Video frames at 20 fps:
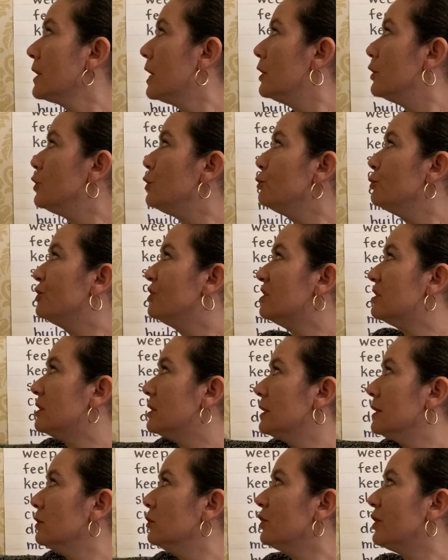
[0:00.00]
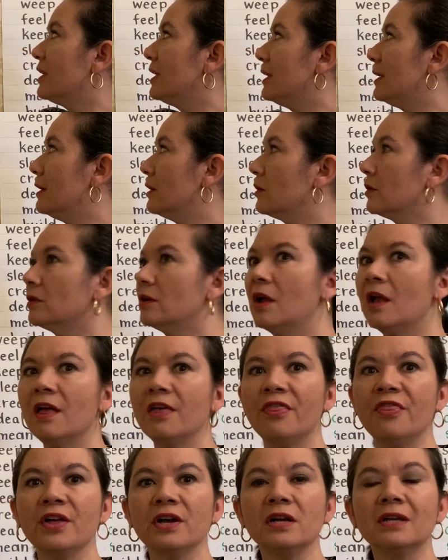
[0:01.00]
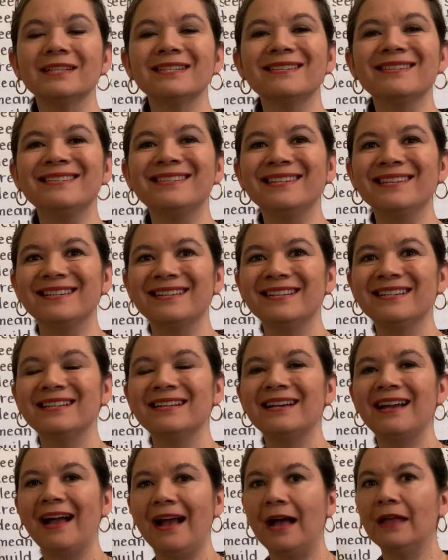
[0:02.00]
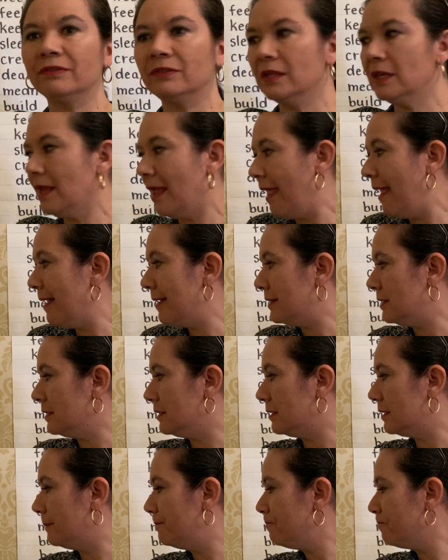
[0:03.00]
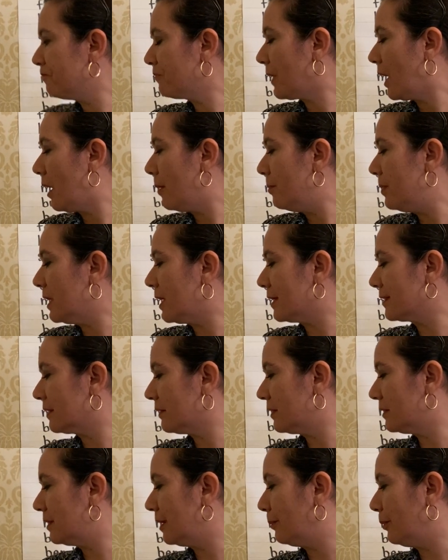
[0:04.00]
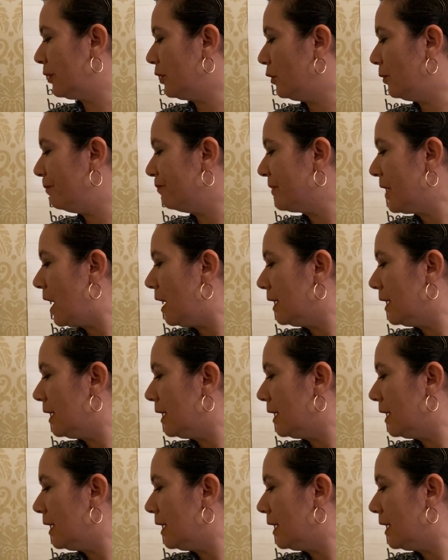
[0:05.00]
You still hear the D at the end because of the W.